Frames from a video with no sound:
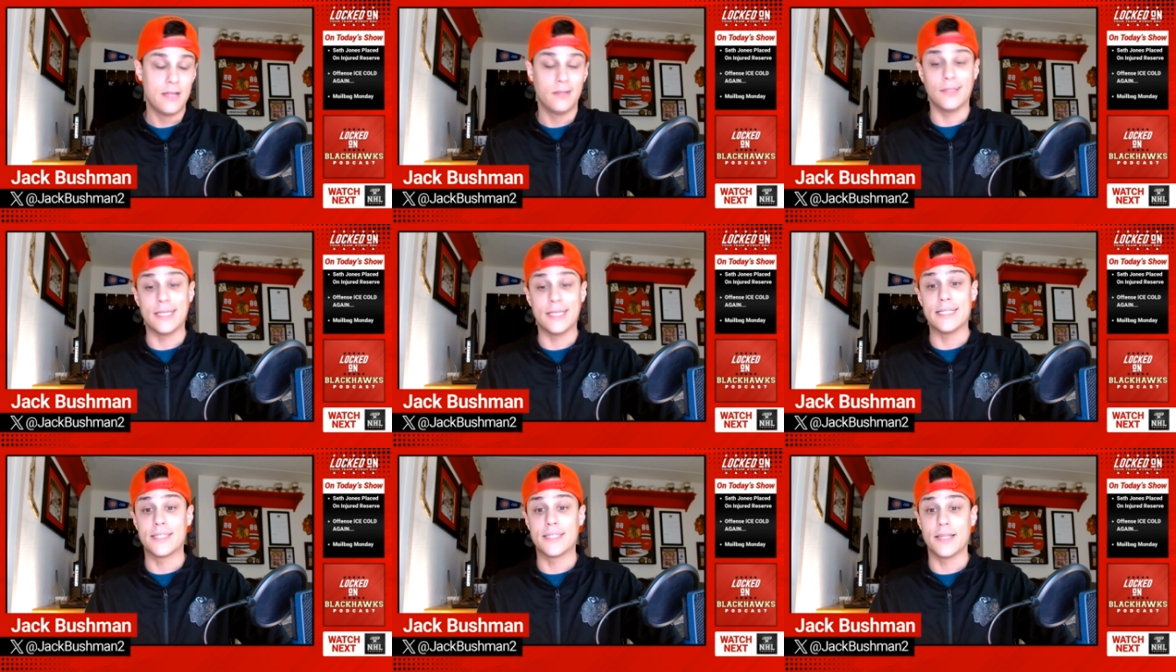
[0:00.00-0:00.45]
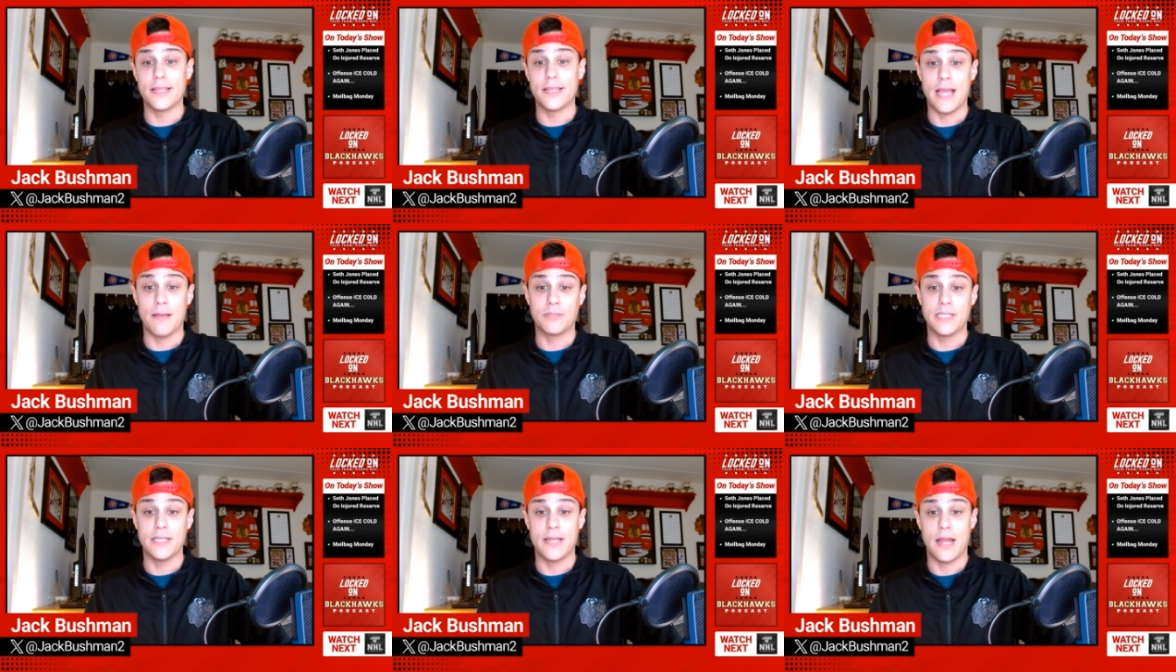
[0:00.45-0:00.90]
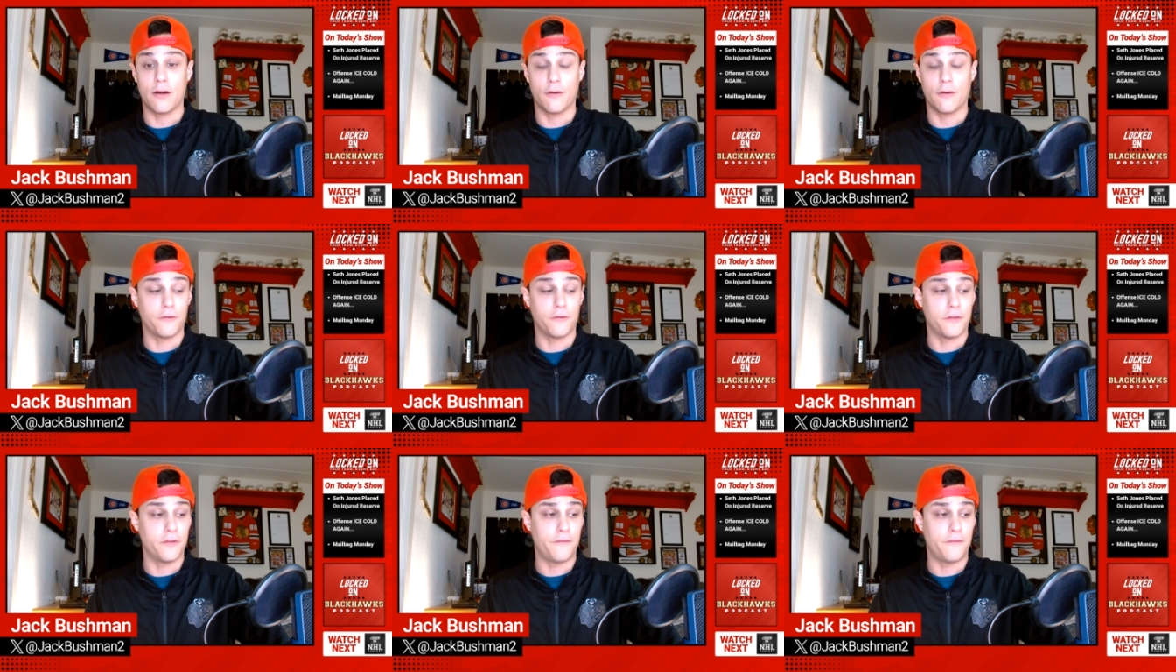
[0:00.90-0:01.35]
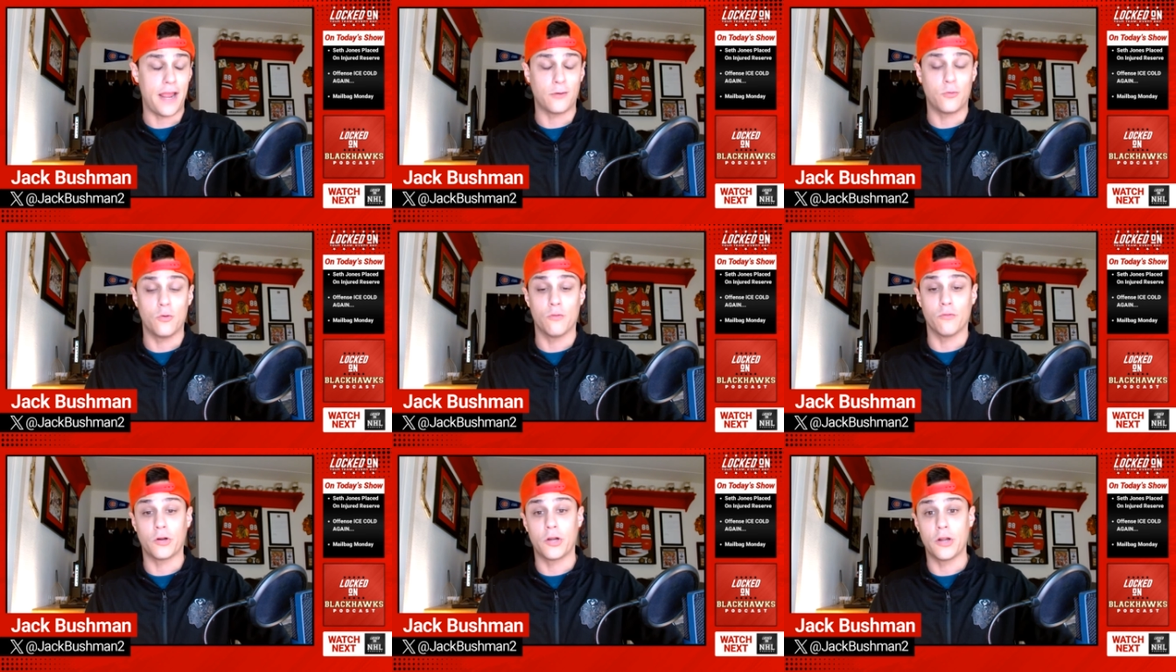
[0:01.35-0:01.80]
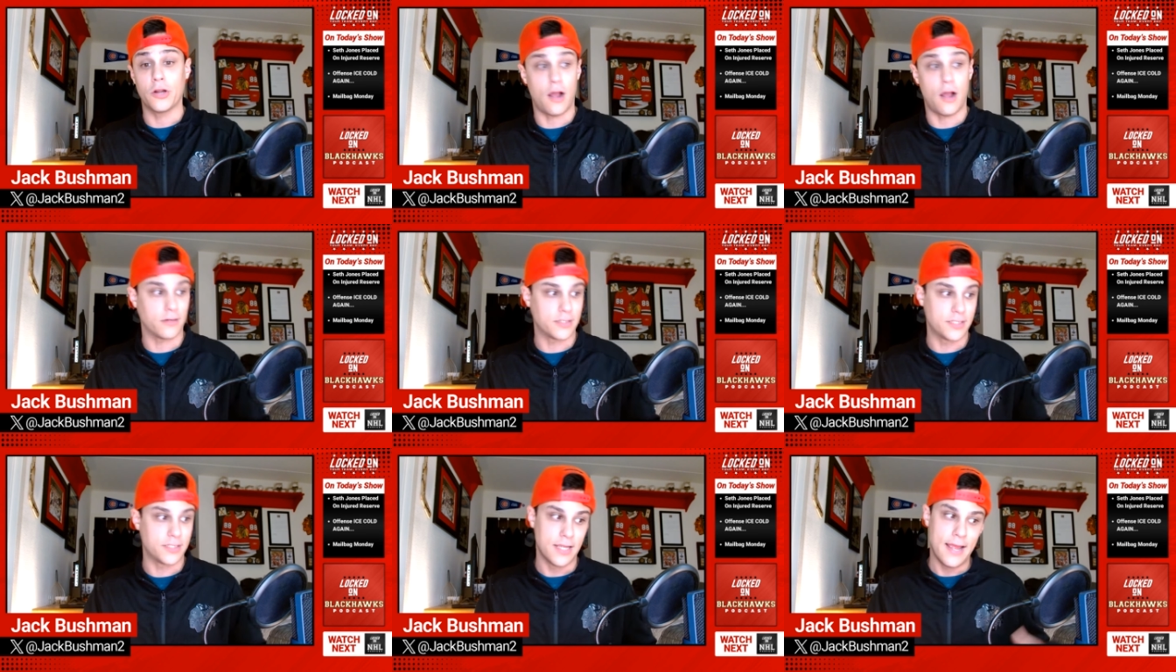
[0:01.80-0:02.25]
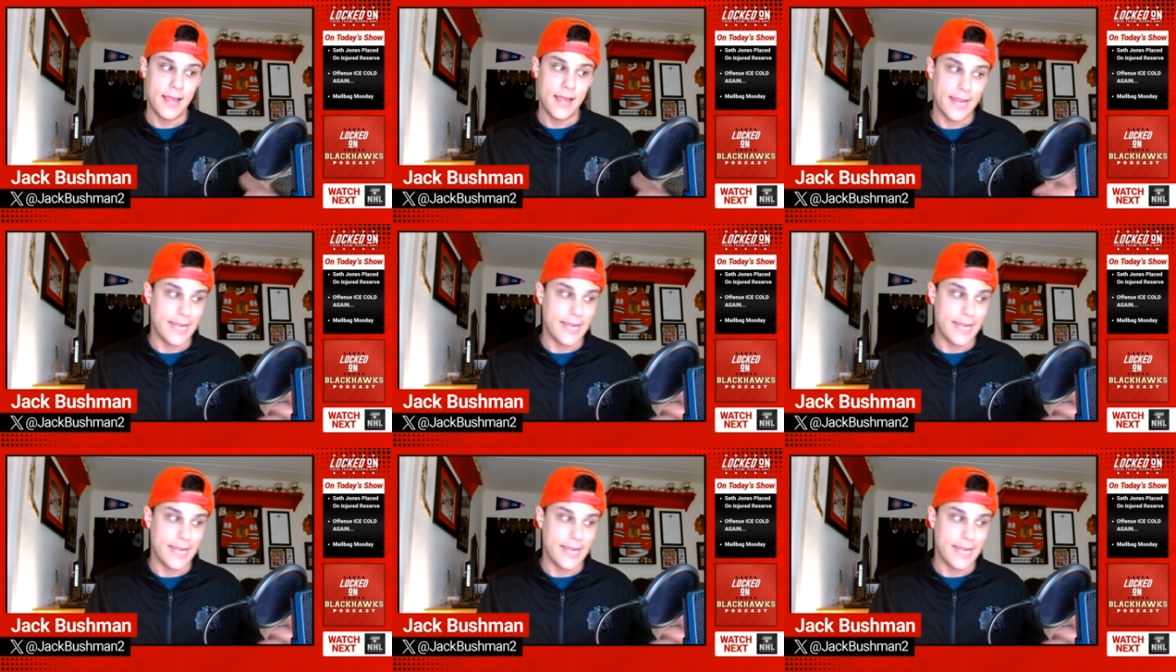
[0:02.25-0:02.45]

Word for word: leads to the empty netter for the Vancouver Canucks.